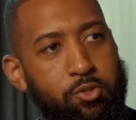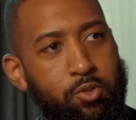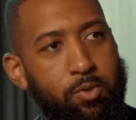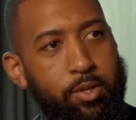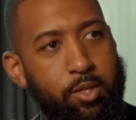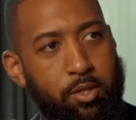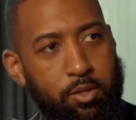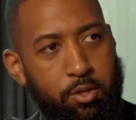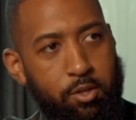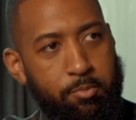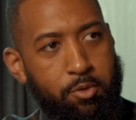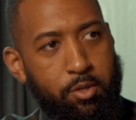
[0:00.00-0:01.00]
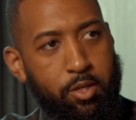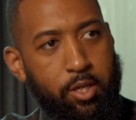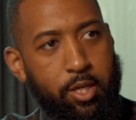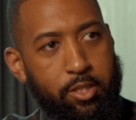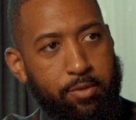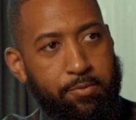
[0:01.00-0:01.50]
join your community?
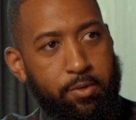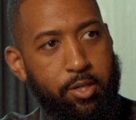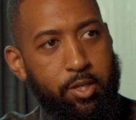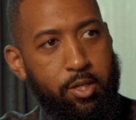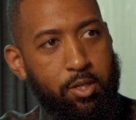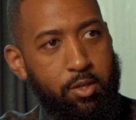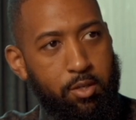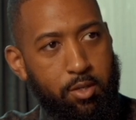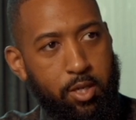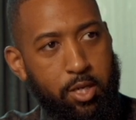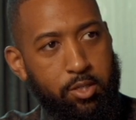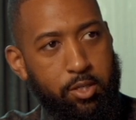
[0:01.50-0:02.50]
Like, is it free? How do